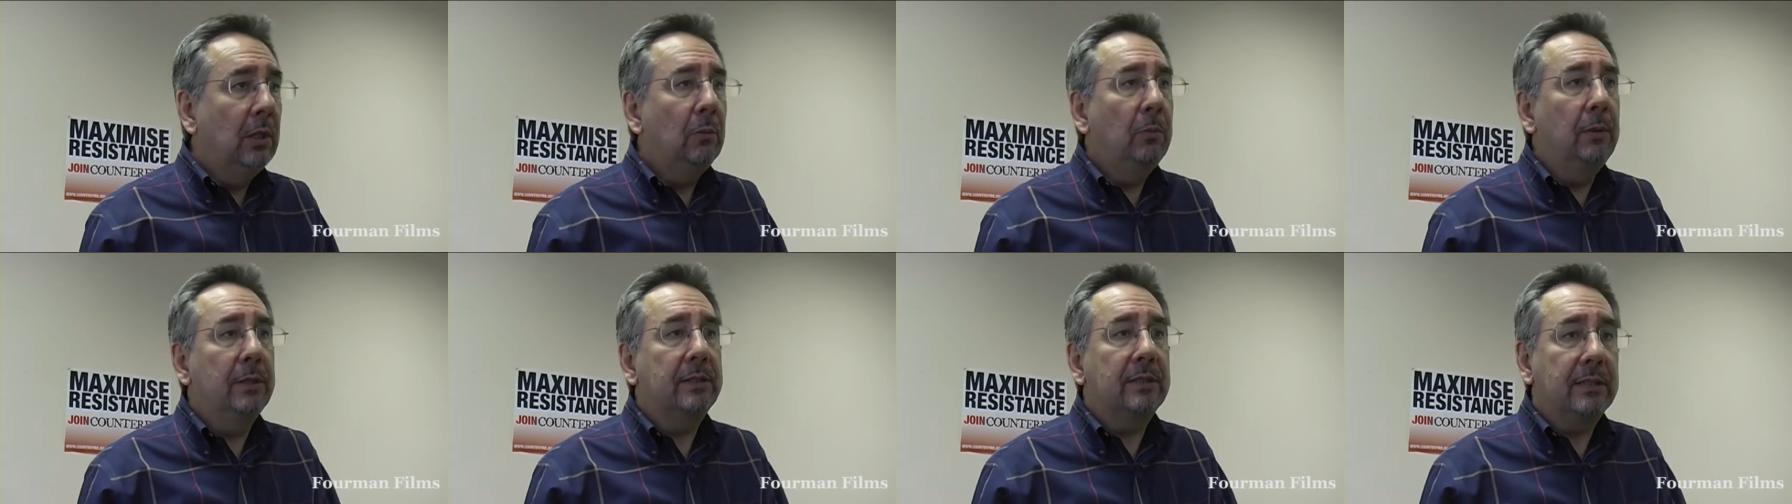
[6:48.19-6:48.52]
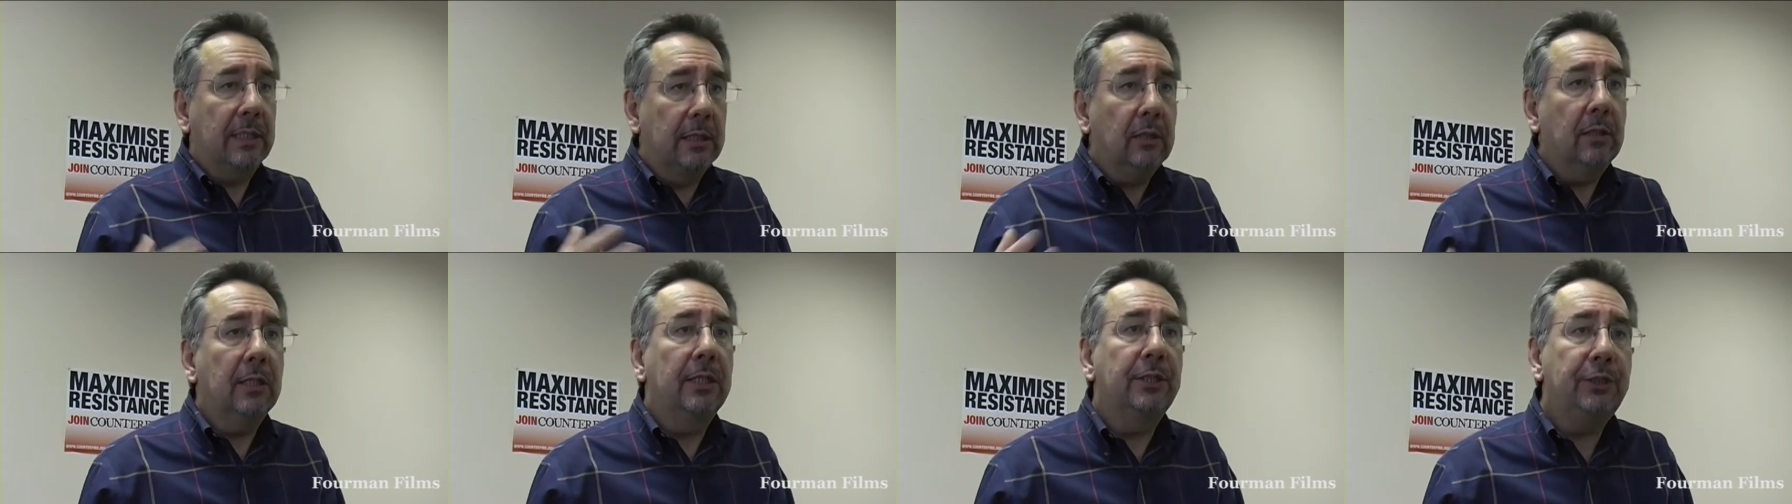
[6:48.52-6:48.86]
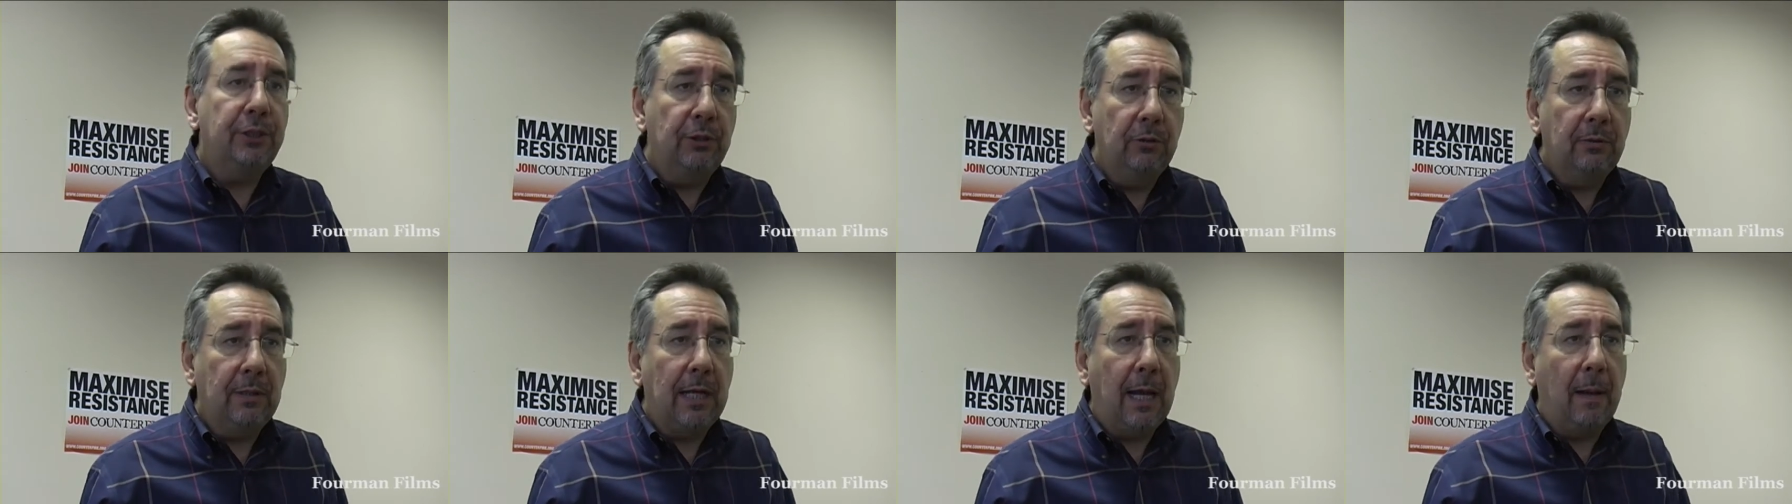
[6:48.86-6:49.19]
with single
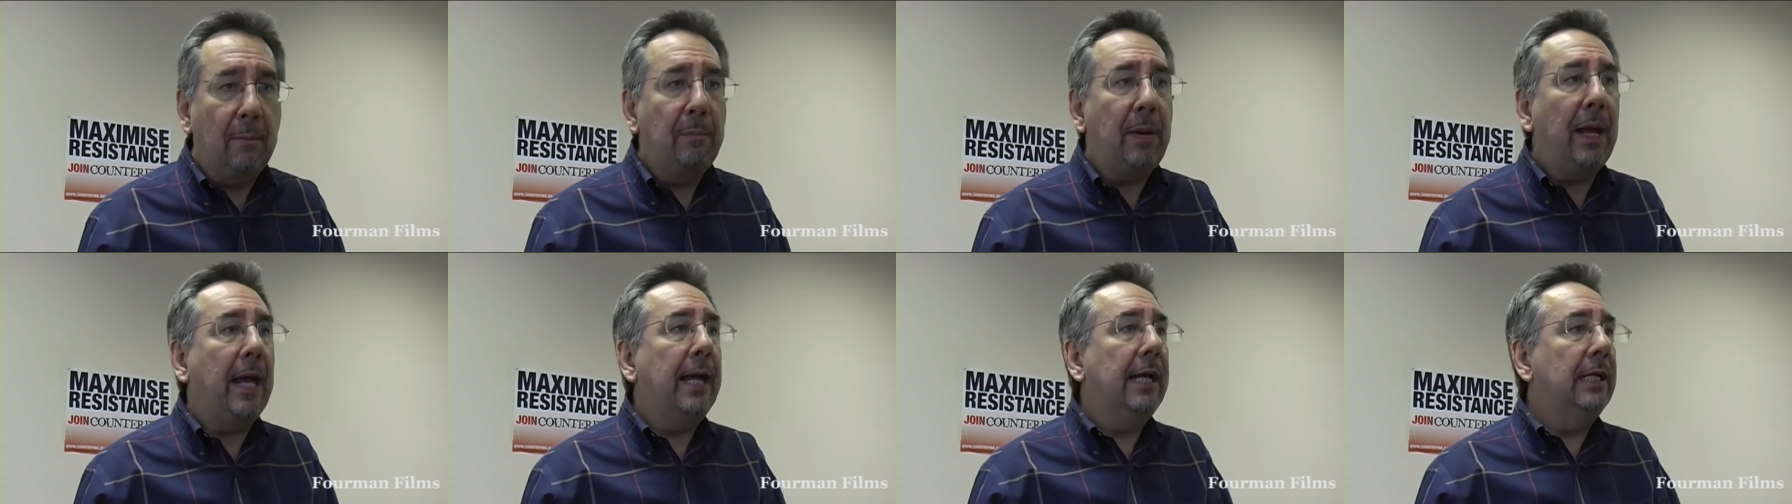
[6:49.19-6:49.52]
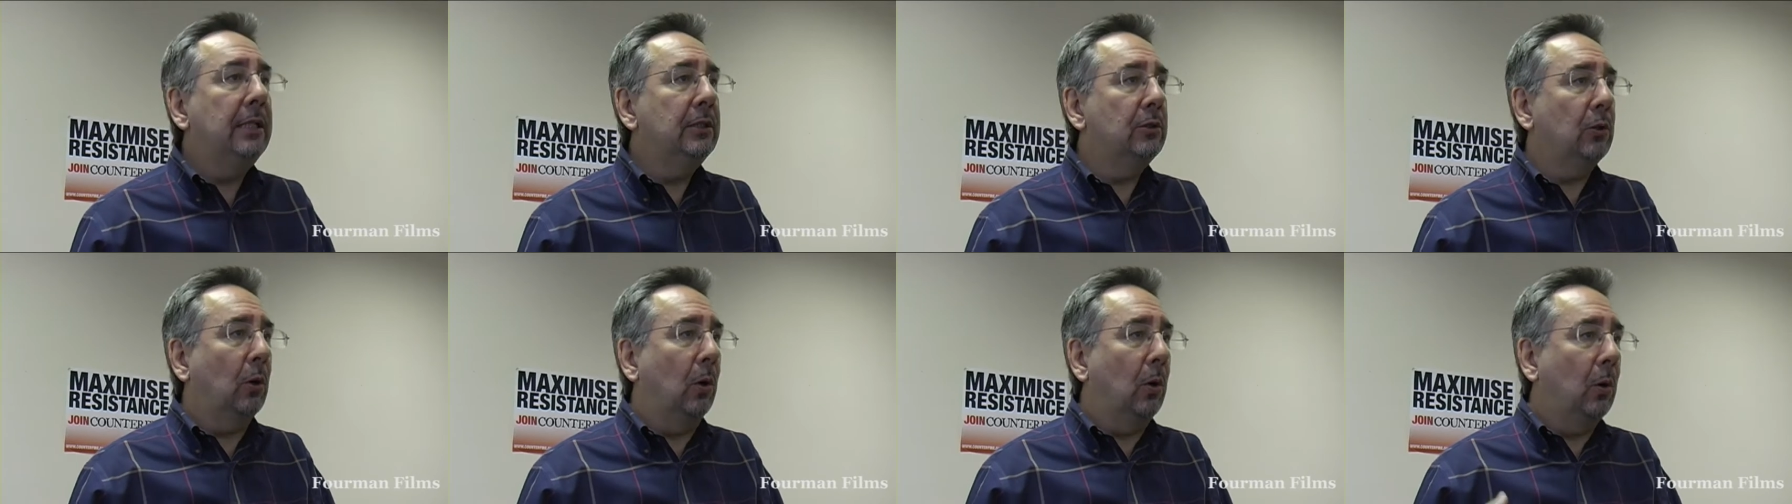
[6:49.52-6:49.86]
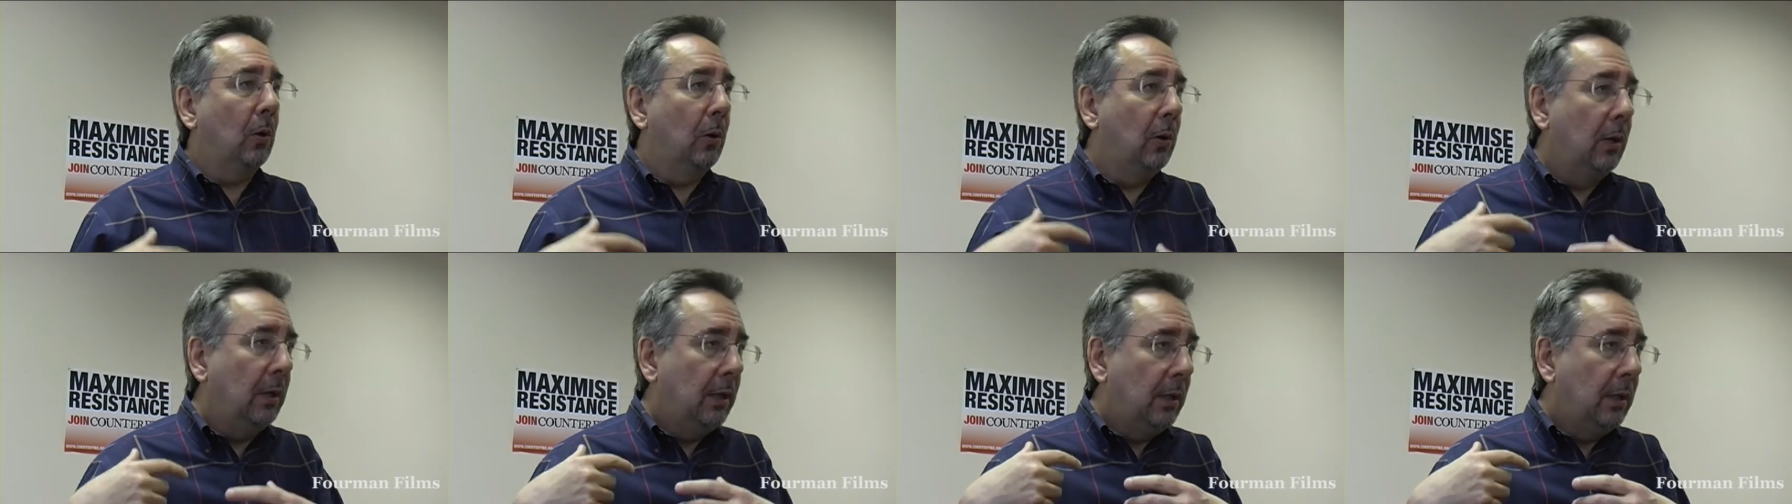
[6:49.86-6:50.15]
issue campaigns or